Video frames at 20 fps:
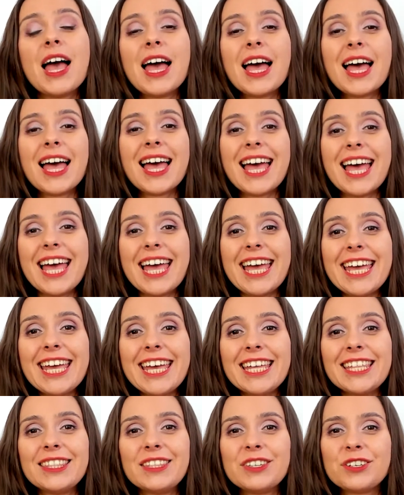and
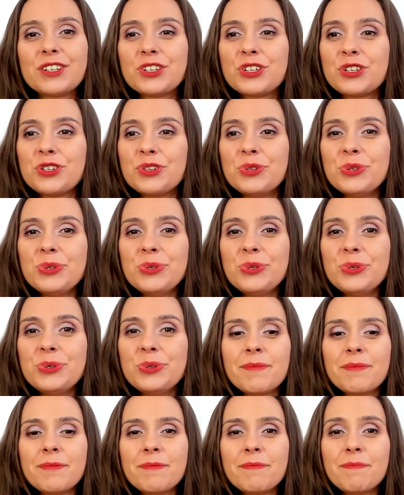should
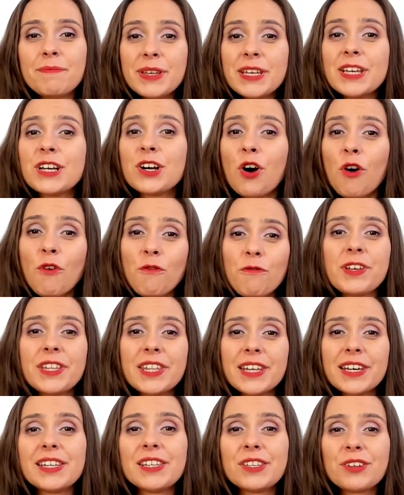be
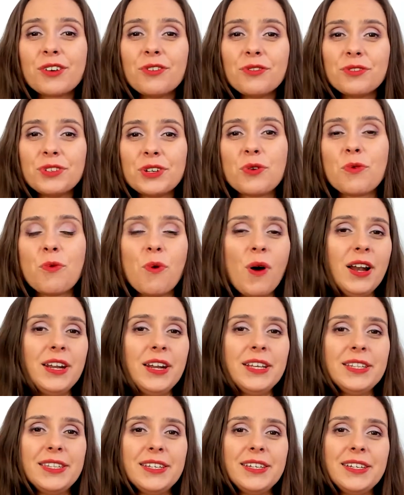confident on the
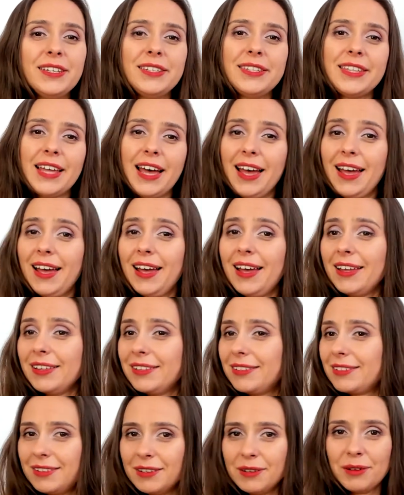quality that
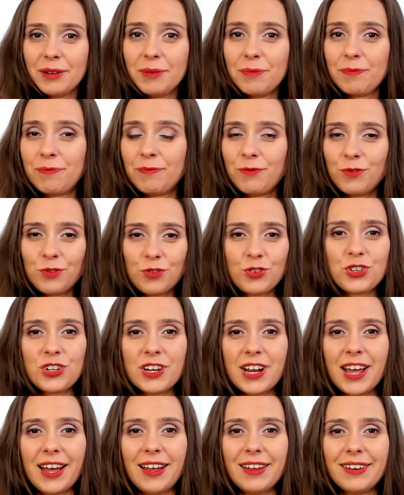the
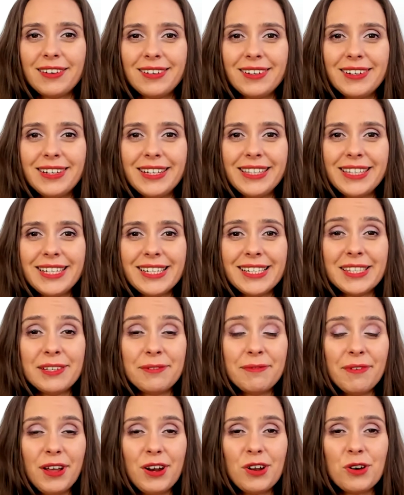functionalities
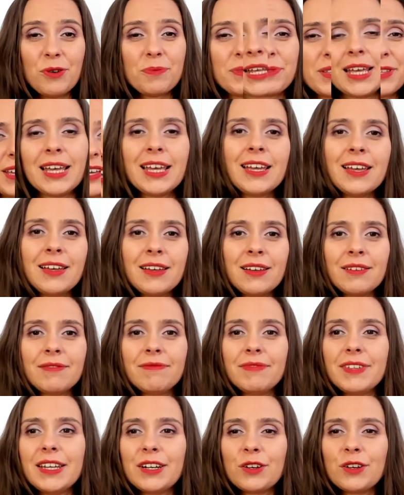developed have. Then
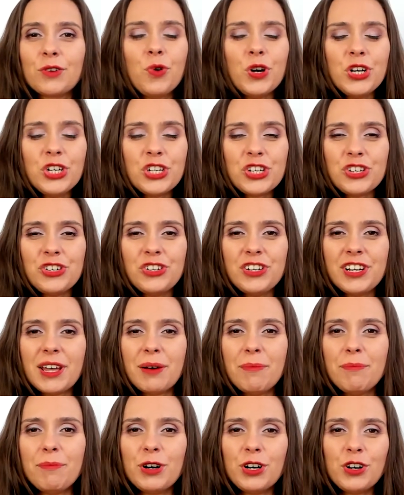question
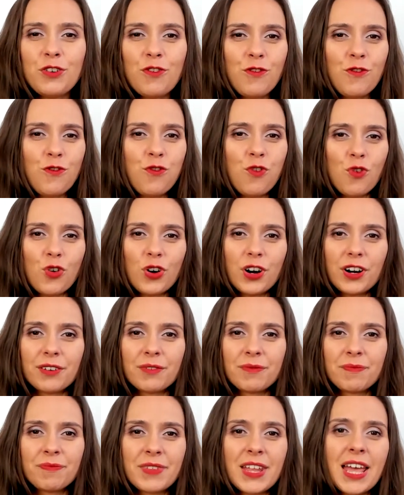number 4.
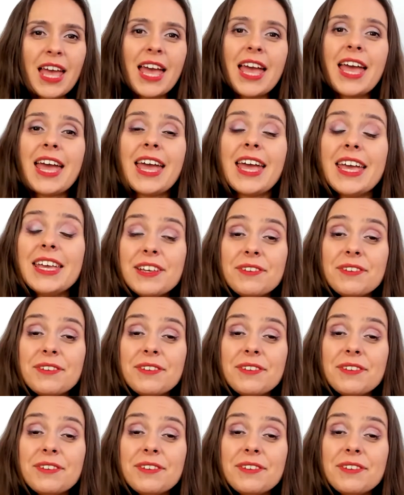If